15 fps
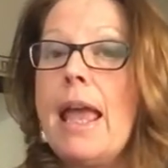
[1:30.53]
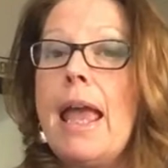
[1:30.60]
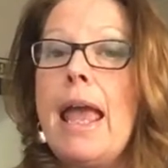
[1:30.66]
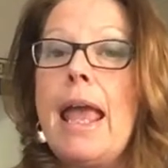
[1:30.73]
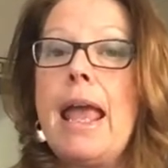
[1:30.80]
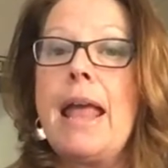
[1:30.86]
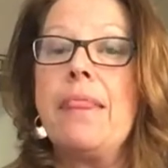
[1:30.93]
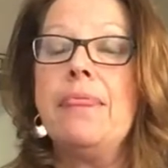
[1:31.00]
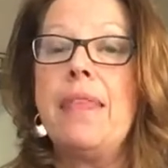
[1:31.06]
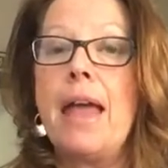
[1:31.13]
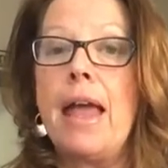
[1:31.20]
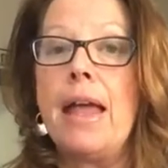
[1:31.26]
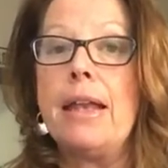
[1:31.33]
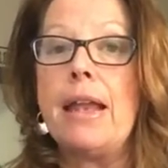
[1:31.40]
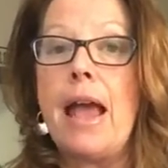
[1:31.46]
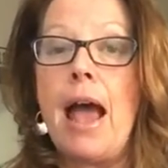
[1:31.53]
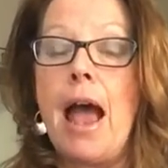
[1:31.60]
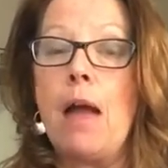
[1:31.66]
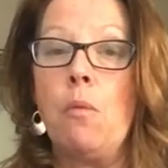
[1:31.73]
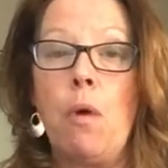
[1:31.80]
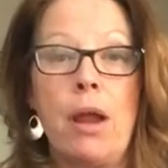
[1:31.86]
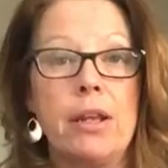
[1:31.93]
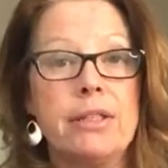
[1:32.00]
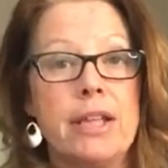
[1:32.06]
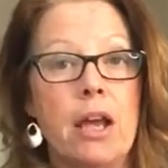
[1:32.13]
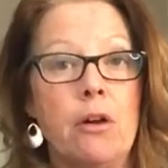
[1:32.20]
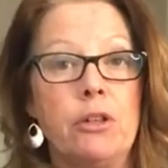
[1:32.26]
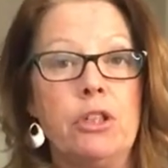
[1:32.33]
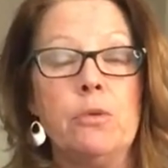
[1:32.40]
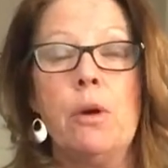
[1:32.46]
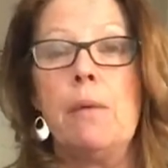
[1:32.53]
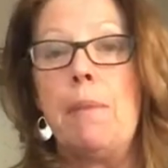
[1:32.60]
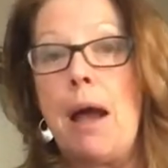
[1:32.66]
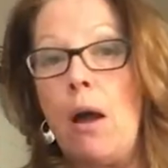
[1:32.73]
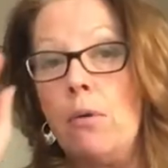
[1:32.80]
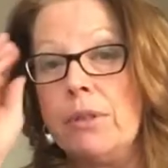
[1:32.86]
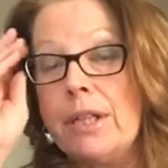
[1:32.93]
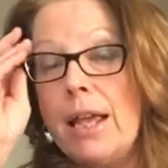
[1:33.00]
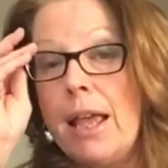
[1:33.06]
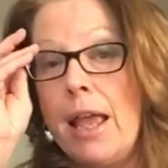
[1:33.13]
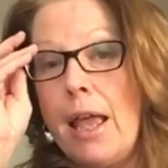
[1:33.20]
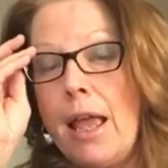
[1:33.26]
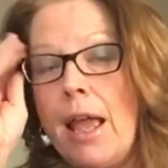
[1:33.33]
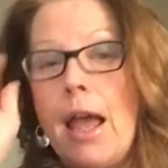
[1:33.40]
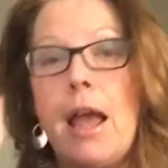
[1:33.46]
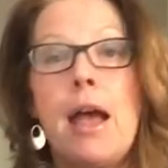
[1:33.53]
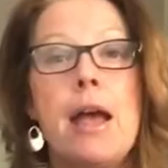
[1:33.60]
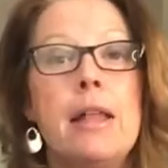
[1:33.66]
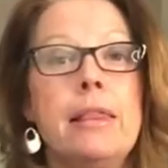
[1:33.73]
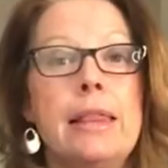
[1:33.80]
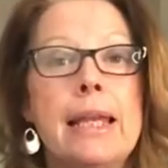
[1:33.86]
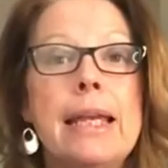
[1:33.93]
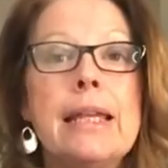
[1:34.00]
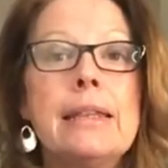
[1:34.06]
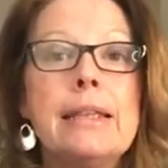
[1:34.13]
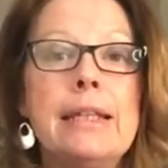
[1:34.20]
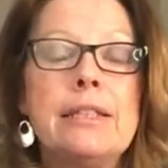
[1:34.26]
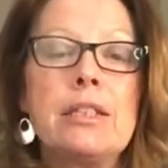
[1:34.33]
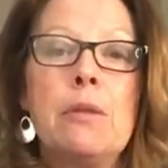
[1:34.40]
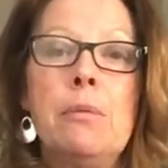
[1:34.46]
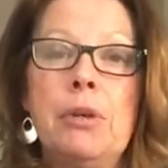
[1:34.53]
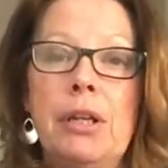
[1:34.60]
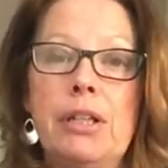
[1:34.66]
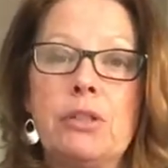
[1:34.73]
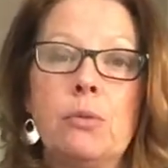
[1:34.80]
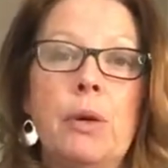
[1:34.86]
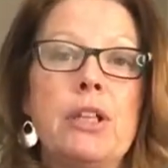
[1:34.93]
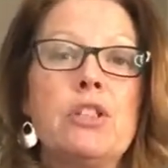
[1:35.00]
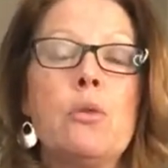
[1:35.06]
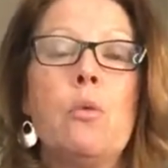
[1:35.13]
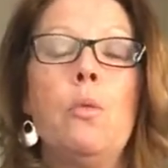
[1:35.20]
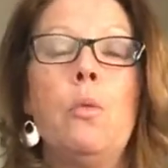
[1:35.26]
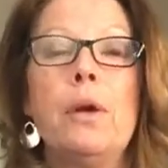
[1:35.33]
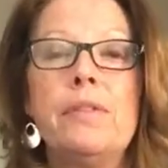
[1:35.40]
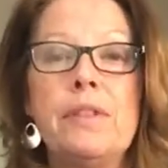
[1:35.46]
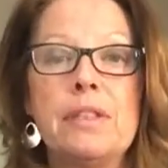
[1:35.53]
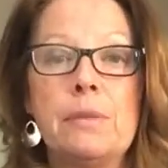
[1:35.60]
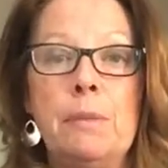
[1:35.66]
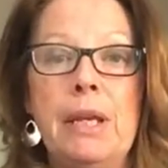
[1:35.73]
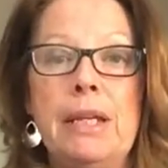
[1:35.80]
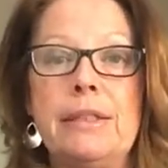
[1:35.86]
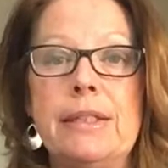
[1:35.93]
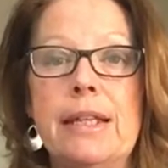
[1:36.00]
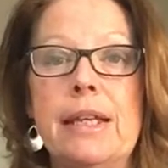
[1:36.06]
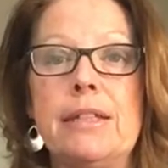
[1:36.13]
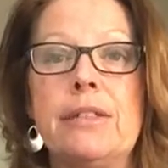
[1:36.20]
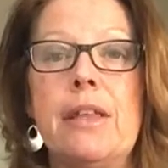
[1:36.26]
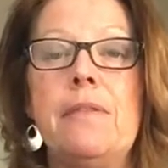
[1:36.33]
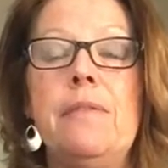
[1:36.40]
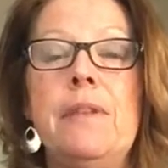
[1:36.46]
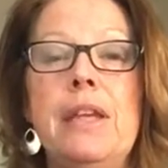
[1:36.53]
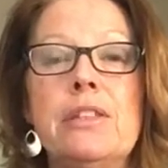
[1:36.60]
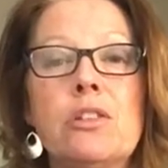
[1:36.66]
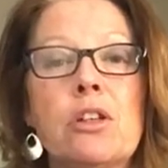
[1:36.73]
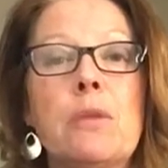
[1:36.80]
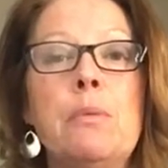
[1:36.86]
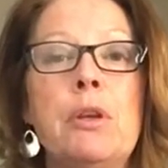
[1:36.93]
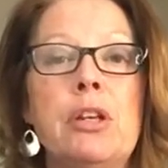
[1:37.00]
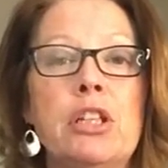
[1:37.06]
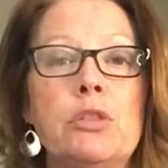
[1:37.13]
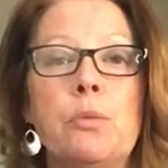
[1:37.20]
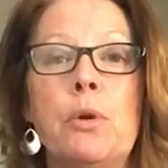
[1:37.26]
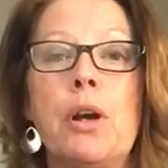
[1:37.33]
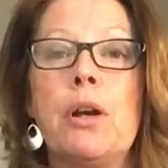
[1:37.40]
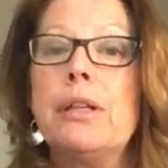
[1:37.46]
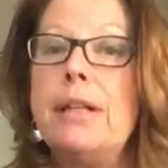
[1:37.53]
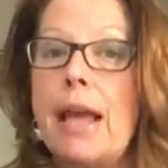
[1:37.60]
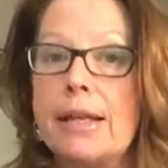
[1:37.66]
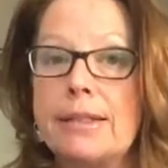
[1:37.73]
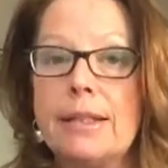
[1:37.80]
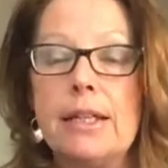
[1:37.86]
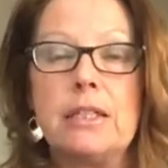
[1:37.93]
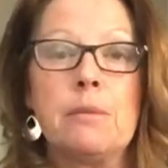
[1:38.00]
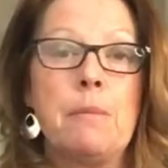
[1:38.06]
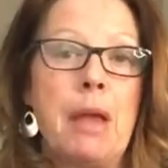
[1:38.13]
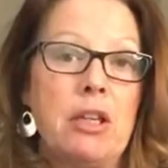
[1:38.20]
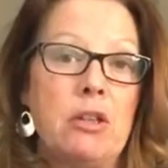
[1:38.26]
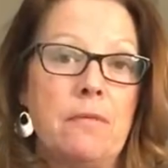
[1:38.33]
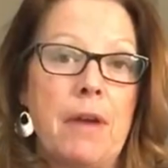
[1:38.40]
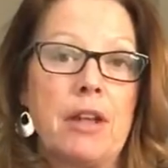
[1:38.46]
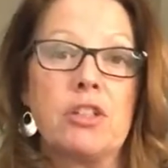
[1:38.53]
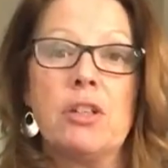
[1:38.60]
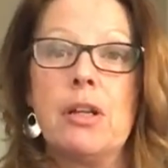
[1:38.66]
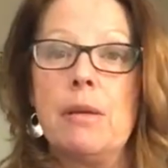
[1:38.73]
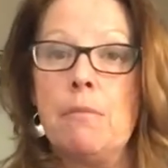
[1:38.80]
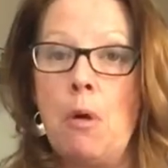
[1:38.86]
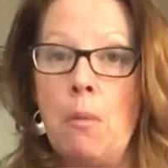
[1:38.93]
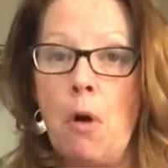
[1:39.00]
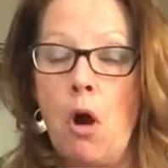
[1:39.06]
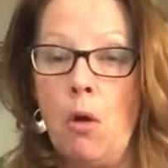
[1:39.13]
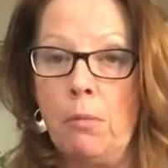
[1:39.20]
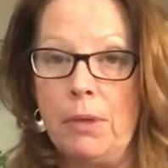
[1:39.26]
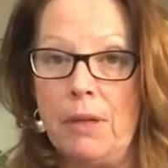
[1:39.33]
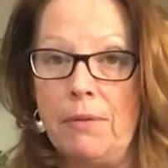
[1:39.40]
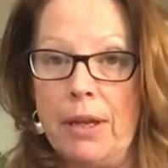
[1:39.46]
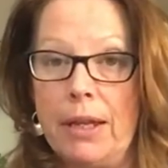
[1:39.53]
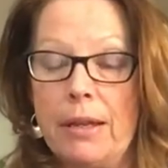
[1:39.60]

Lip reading: And then I wanna tell you about land lease communities, which what this means is these are communities where, yes, it's manufactured and mobile home living.